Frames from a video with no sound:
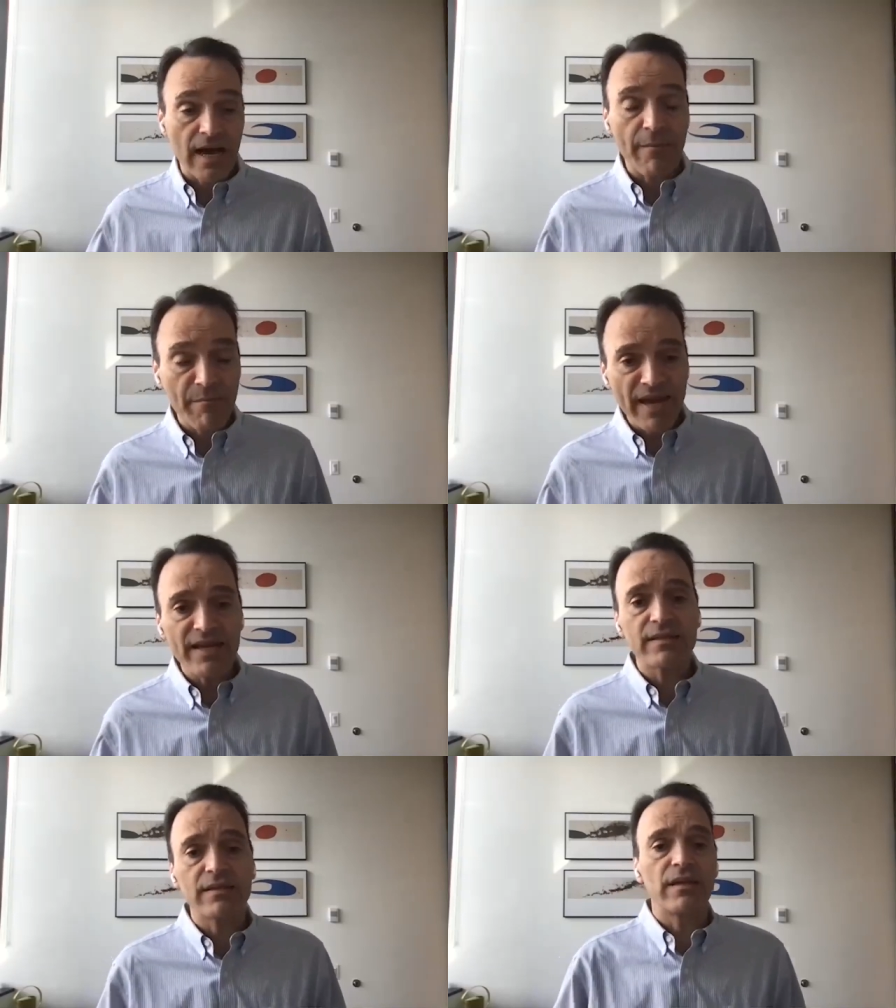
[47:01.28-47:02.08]
and
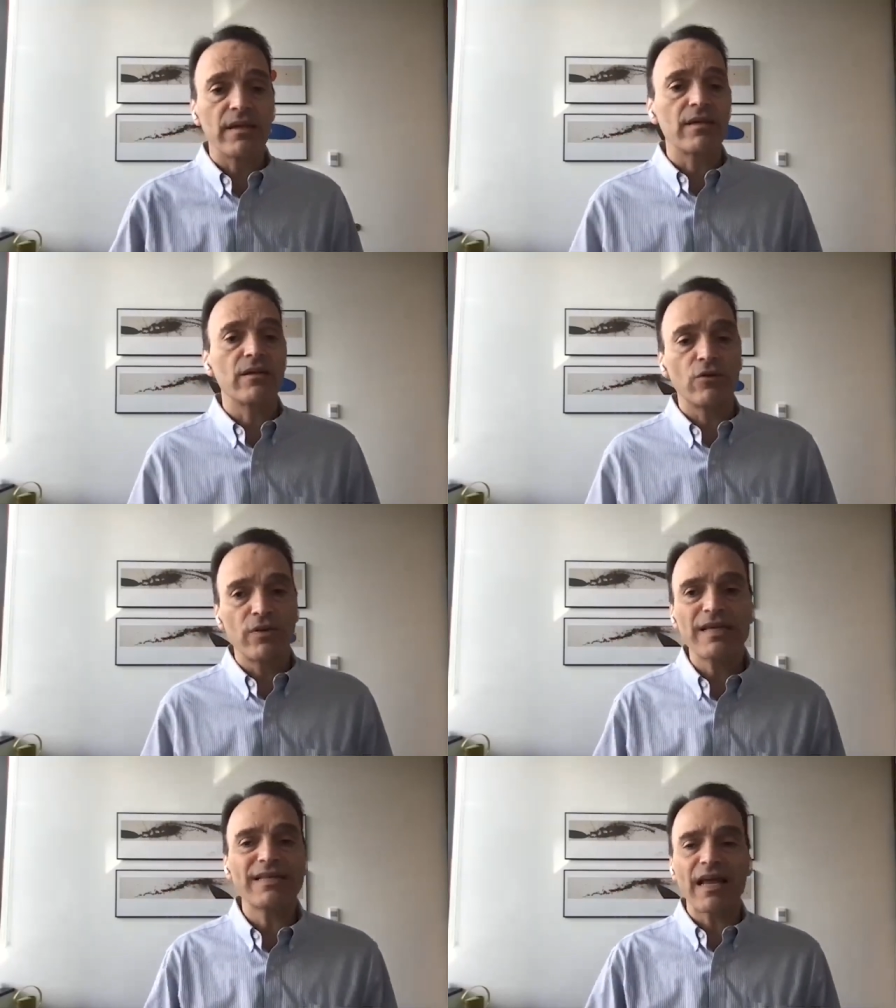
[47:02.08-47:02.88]
amazingly you know
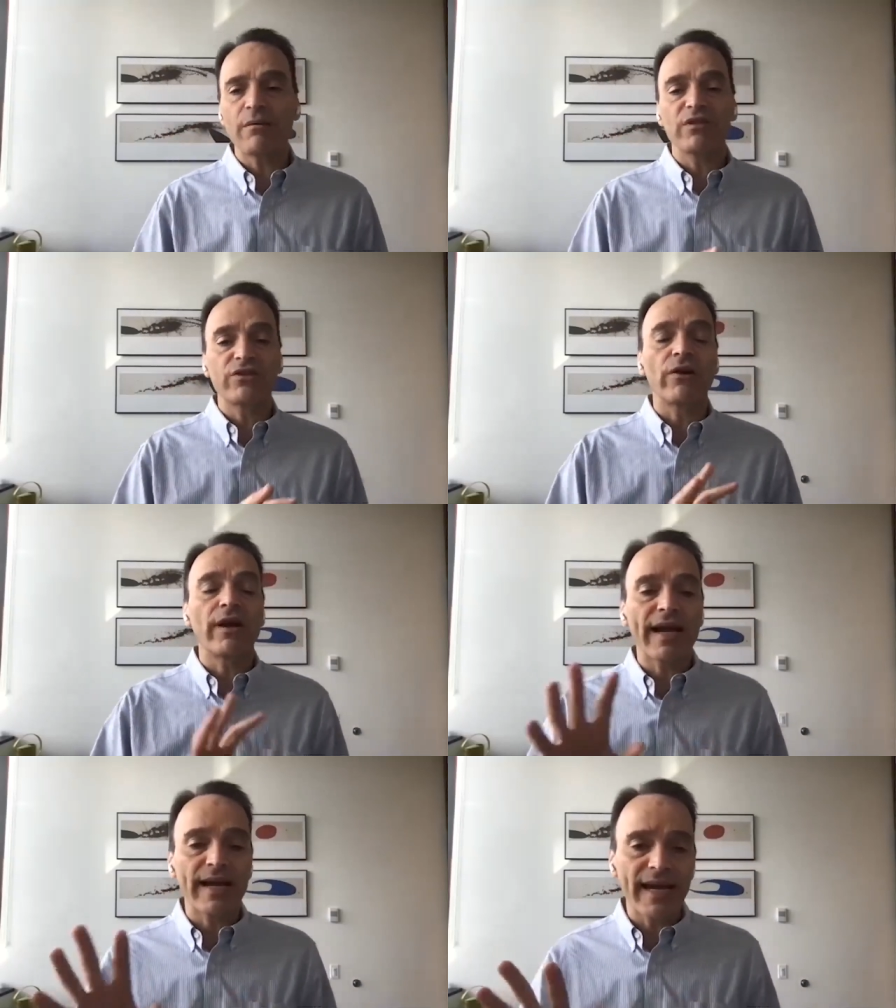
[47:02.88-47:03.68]
these animals
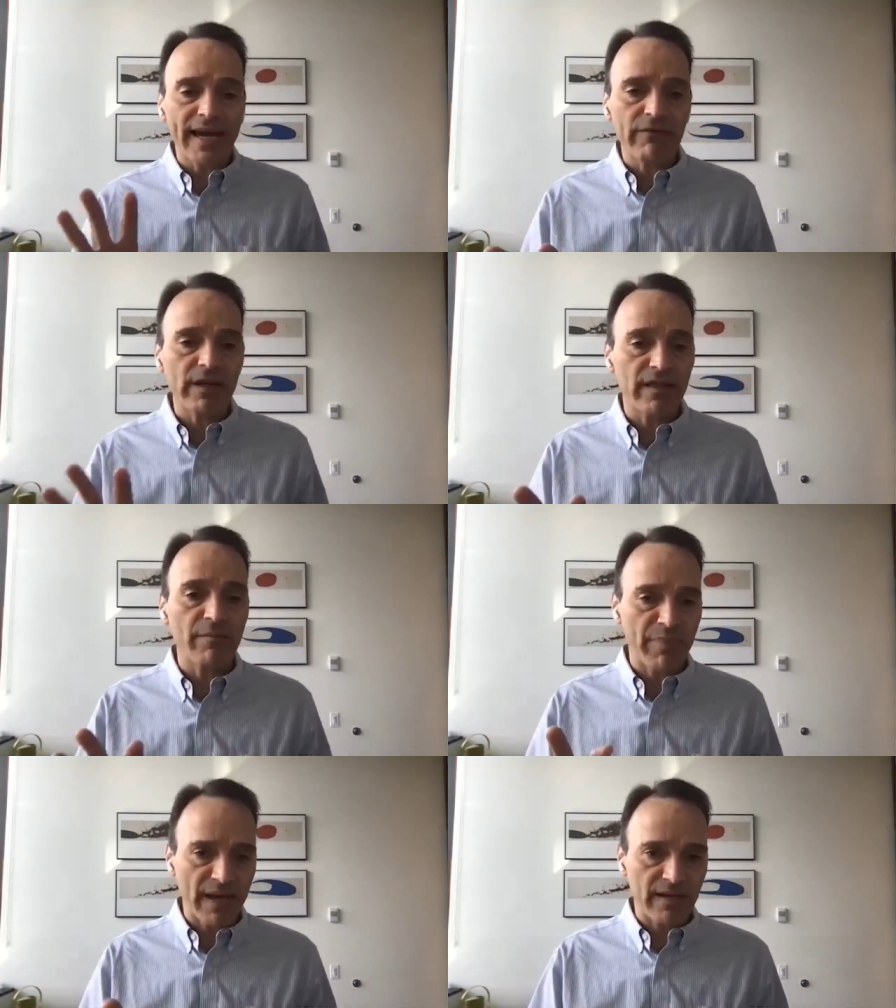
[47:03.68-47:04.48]
are heavily
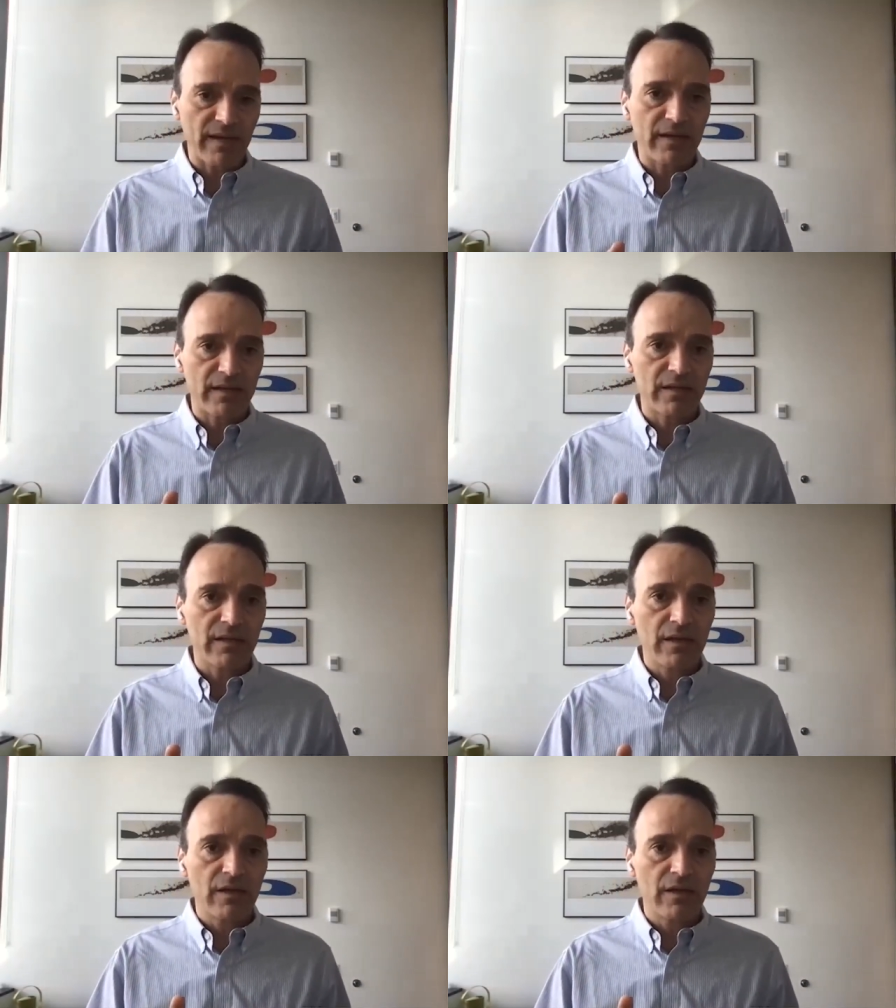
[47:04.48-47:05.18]
dependent